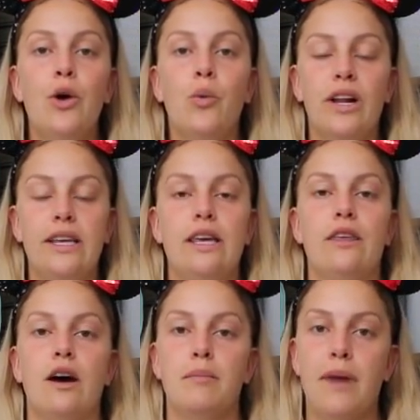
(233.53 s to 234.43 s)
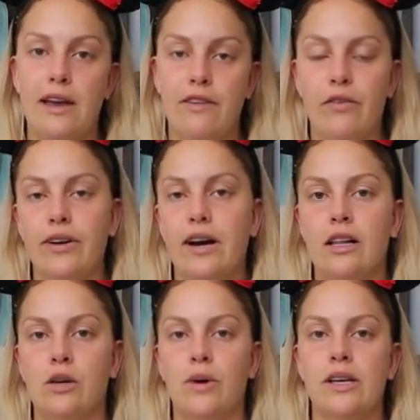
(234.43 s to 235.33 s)
what he thought my favorite
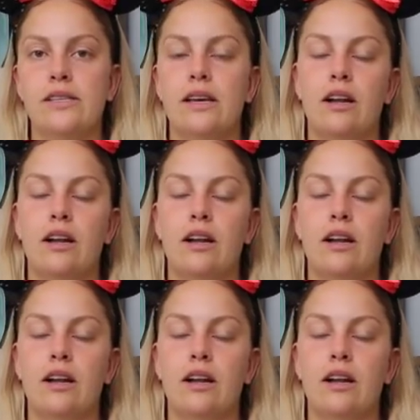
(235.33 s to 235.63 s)
color was.